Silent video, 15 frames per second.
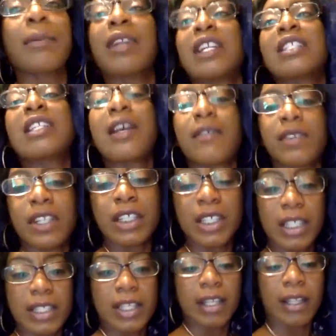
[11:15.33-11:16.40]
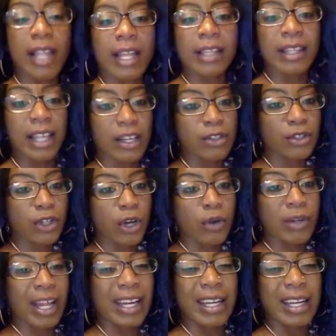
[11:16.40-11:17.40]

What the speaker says: it's definitely good to let things go,